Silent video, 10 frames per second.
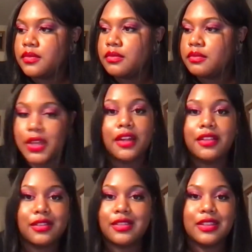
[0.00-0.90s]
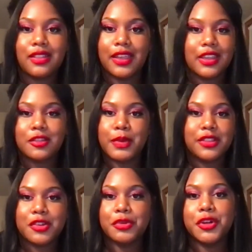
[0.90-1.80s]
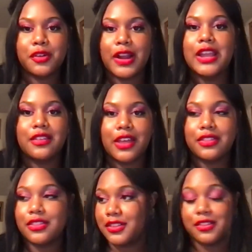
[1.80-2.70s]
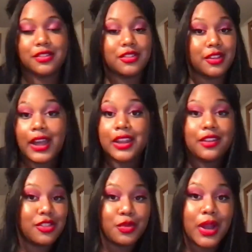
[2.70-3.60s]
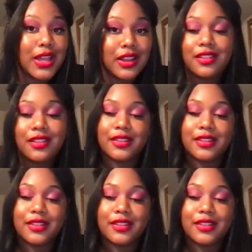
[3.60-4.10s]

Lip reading: because like it's been so ingrained that the society, the way it is